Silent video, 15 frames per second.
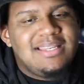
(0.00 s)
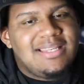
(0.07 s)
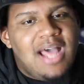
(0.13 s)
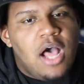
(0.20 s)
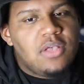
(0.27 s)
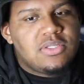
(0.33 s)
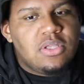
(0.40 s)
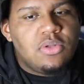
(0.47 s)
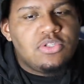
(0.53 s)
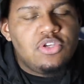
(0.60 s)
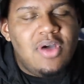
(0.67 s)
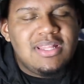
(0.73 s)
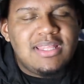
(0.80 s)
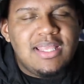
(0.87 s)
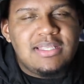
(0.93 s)
and also
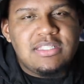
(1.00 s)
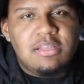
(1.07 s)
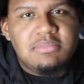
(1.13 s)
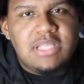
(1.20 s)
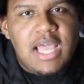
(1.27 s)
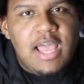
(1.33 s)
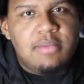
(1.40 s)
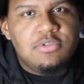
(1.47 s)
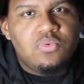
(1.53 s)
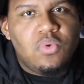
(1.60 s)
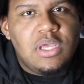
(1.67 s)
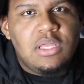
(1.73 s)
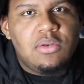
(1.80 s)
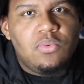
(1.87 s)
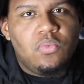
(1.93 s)
too, I think sometimes
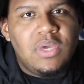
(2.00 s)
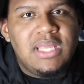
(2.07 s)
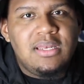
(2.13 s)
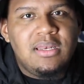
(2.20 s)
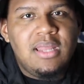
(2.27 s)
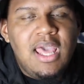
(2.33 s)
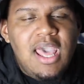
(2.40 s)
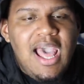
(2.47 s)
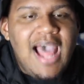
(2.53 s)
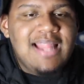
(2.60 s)
with Witten,